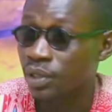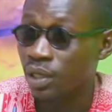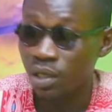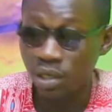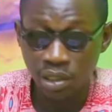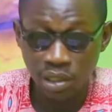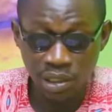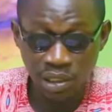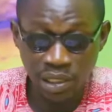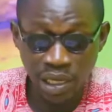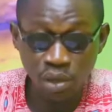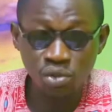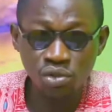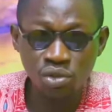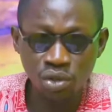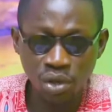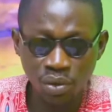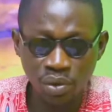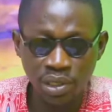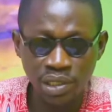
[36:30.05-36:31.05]
zero
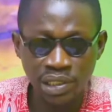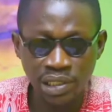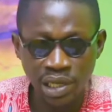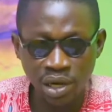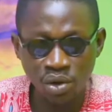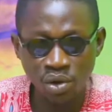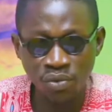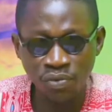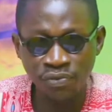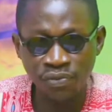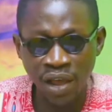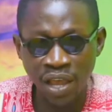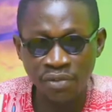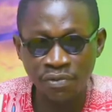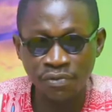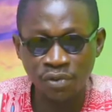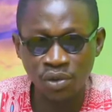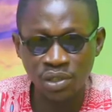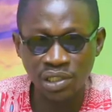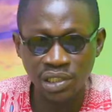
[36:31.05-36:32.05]
sorry zero five
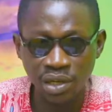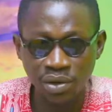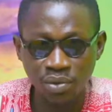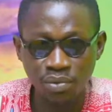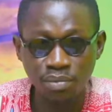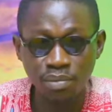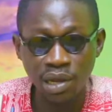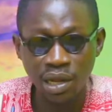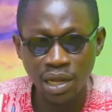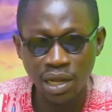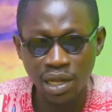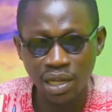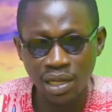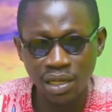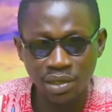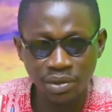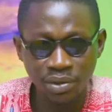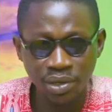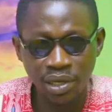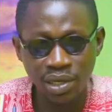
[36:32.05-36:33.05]
four zero aha she